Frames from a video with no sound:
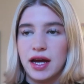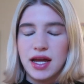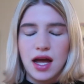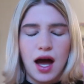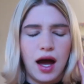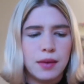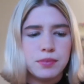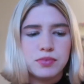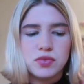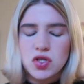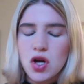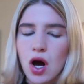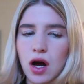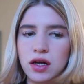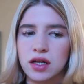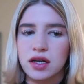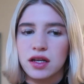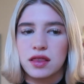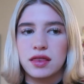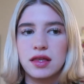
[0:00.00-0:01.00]
I'm
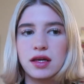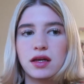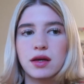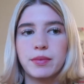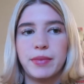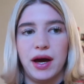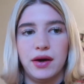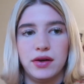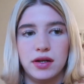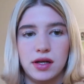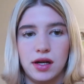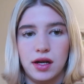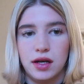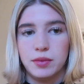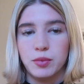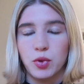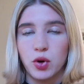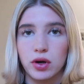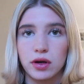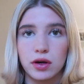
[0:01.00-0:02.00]
not going to think about it
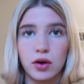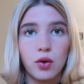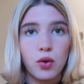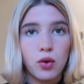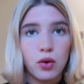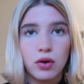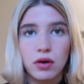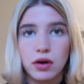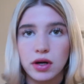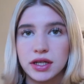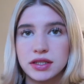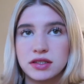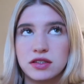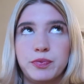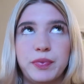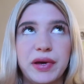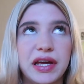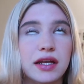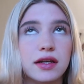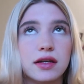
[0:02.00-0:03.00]
anymore, or
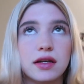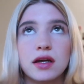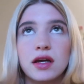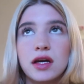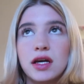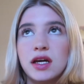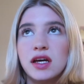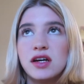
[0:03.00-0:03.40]
it's been